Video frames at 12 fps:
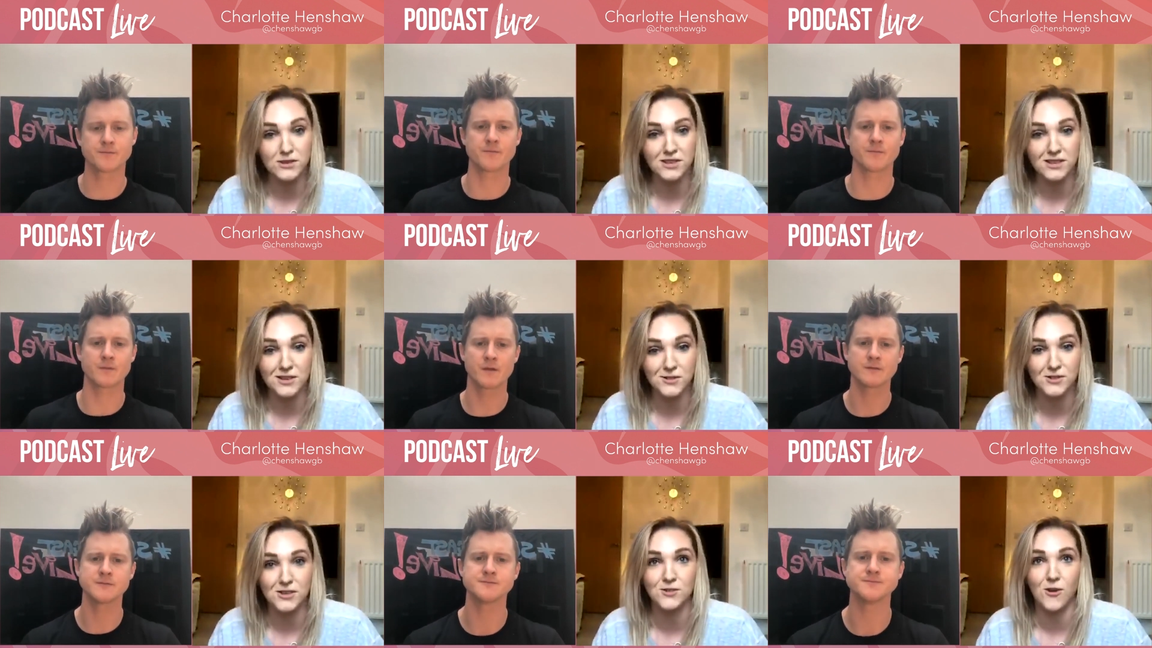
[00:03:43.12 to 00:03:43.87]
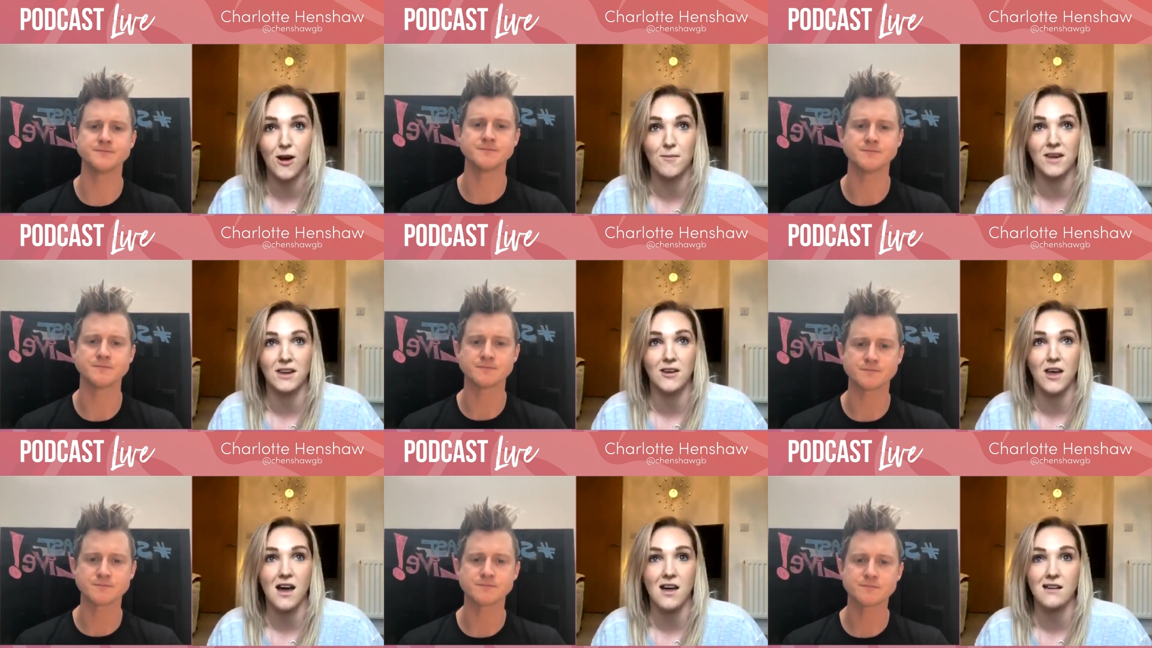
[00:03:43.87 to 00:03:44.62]
Speaker 1: use to describe me? You know,
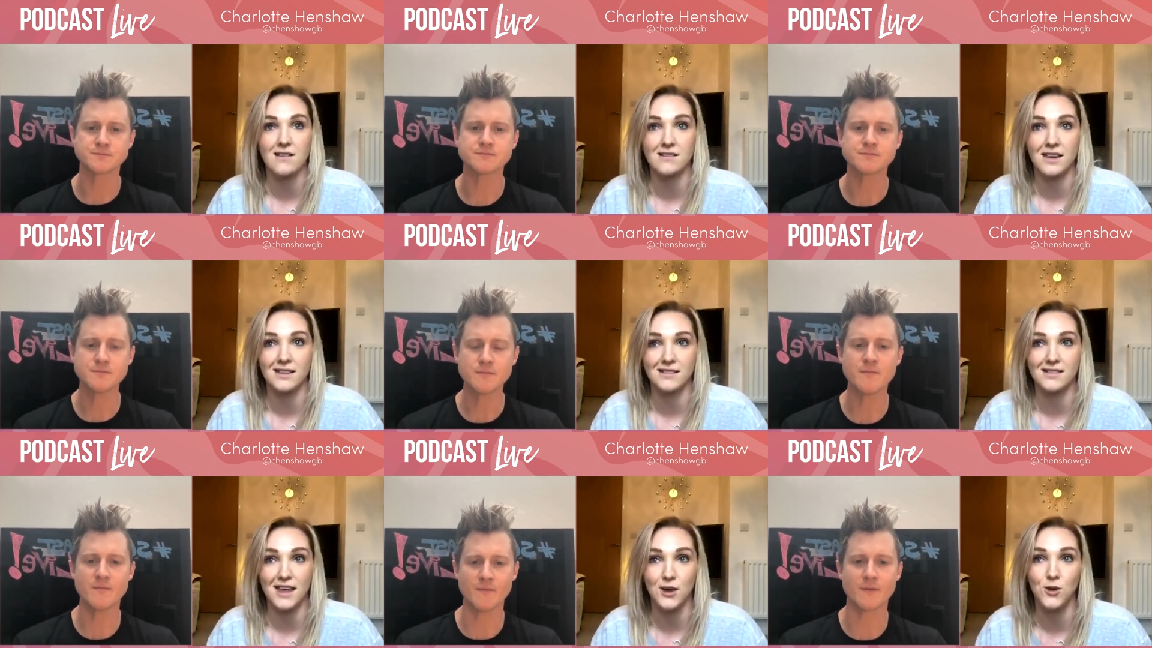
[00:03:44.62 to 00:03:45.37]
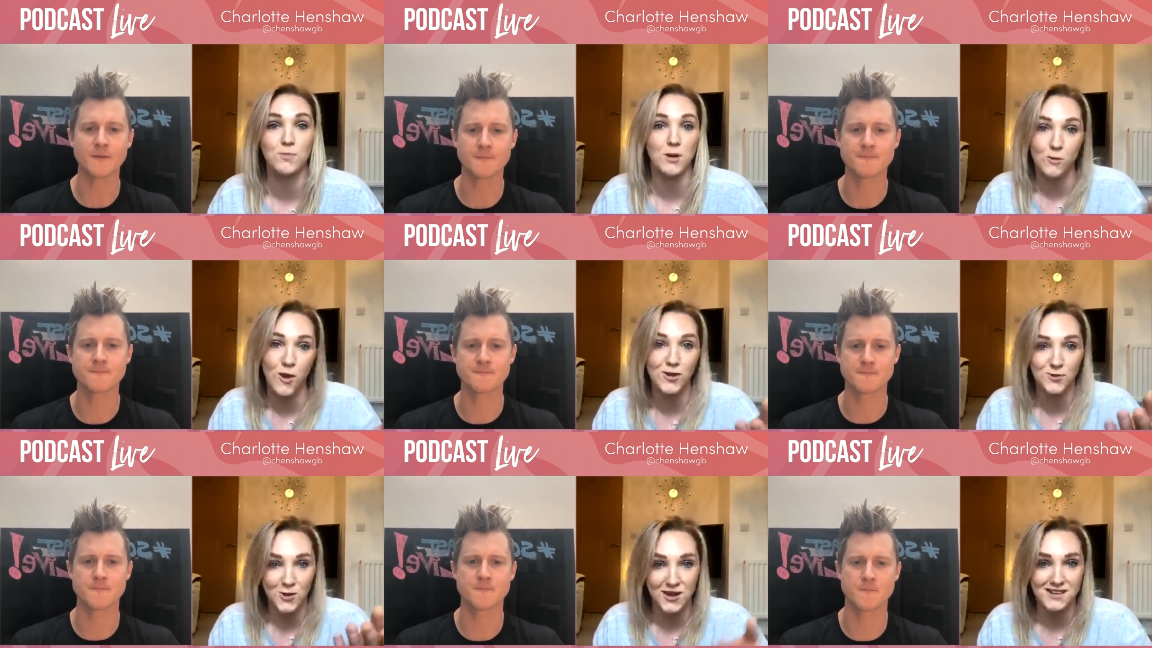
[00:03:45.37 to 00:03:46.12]
it, there could be worse
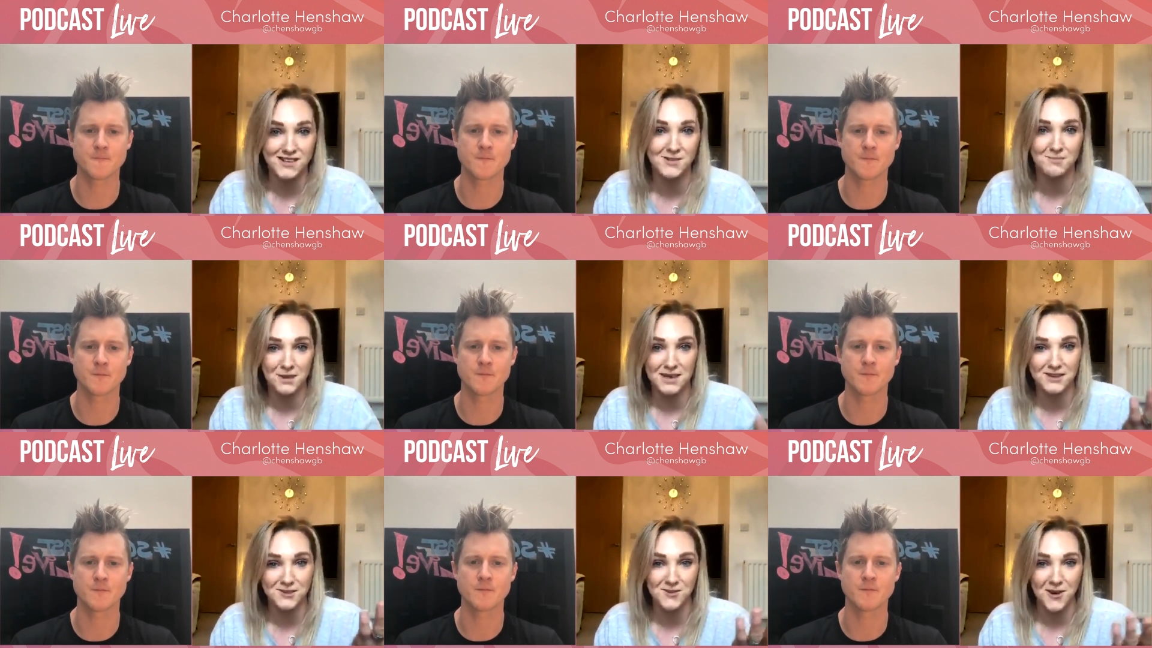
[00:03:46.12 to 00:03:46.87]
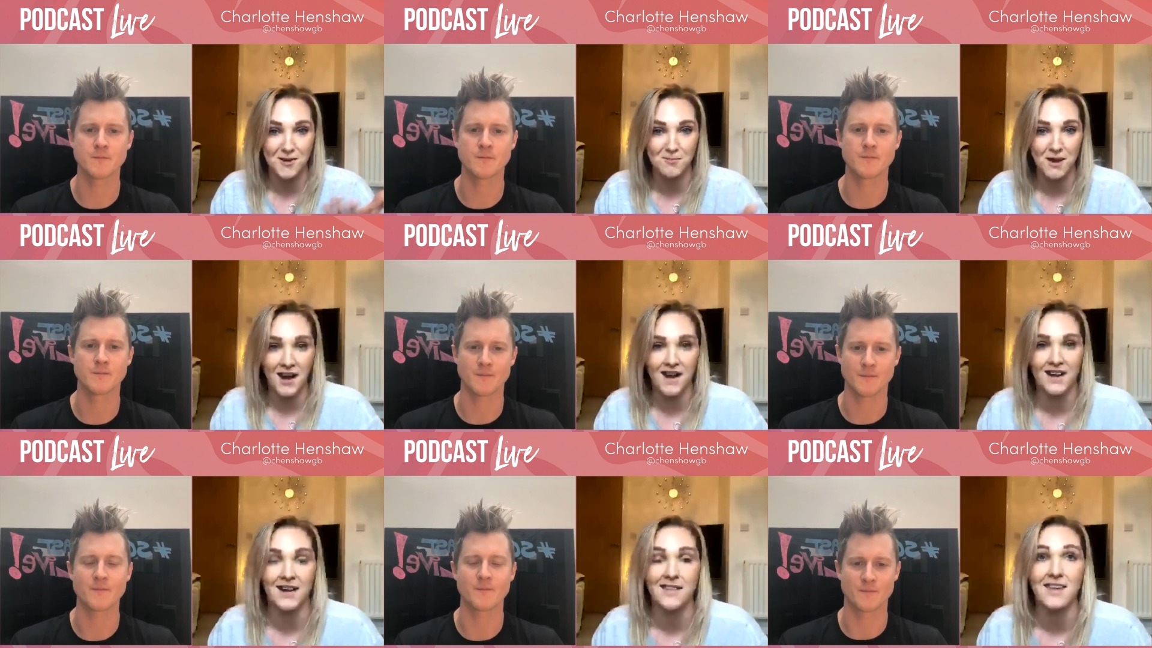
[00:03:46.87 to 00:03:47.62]
words to be described by, and I
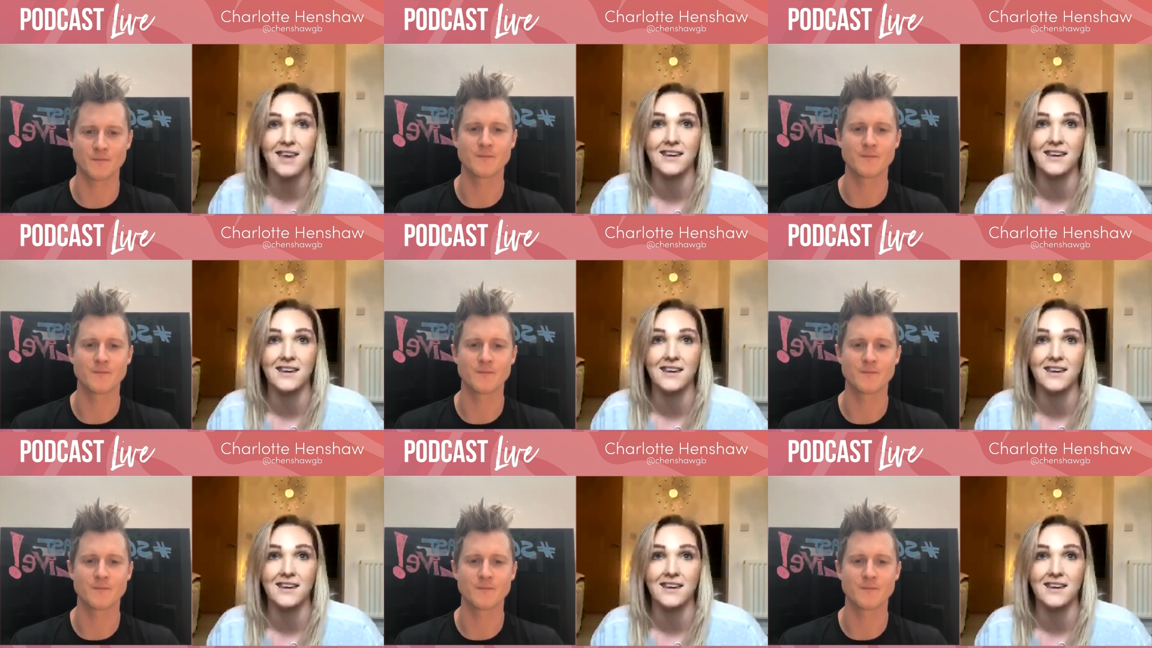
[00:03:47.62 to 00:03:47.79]
think.